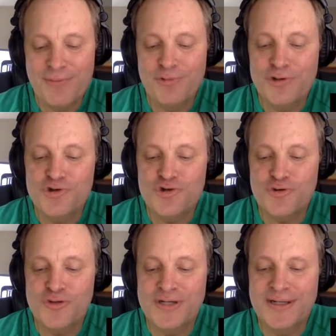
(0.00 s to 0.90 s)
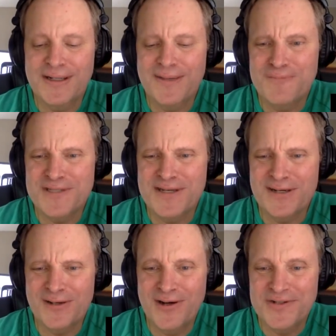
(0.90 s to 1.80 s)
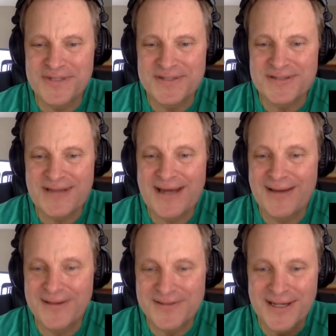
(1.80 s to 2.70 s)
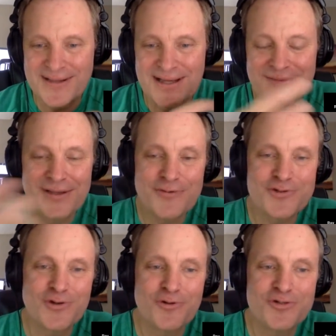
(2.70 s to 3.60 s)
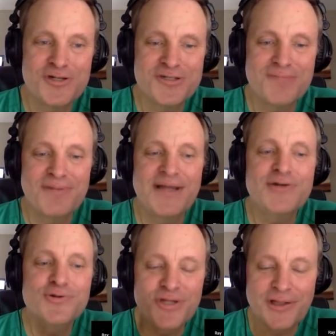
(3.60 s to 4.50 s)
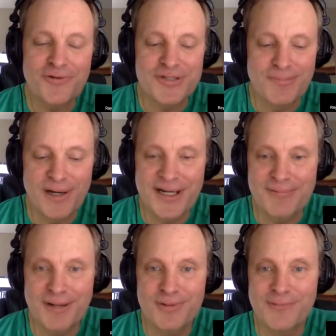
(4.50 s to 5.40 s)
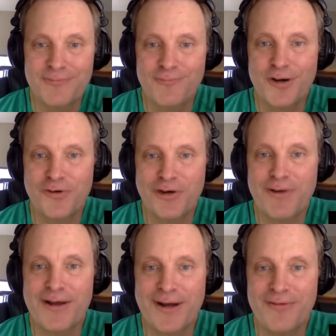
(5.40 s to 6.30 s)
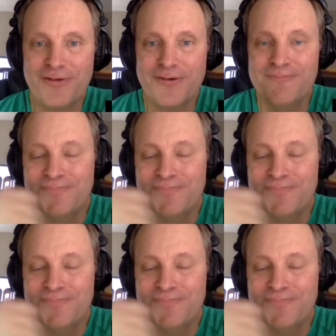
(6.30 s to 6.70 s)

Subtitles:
really sure that it comes in and causes chaos like that in the inner solar system, but I do think there's a body probably wandering around out there.